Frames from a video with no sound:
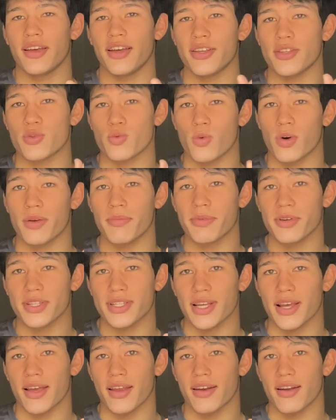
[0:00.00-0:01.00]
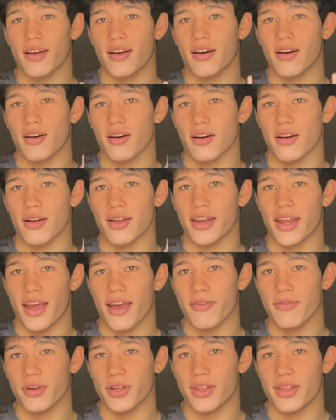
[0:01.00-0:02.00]
It's 1% on
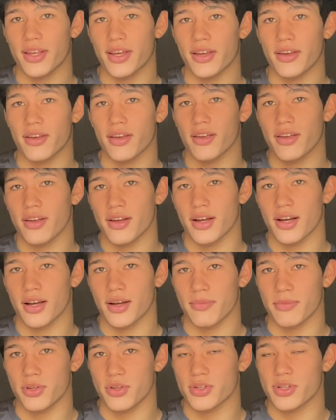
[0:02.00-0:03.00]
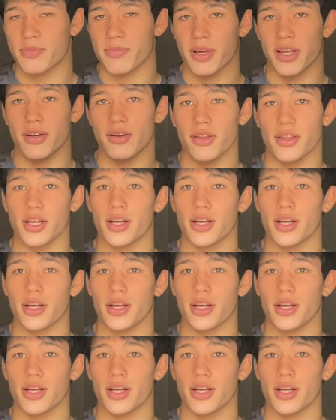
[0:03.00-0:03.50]
everything you spend on the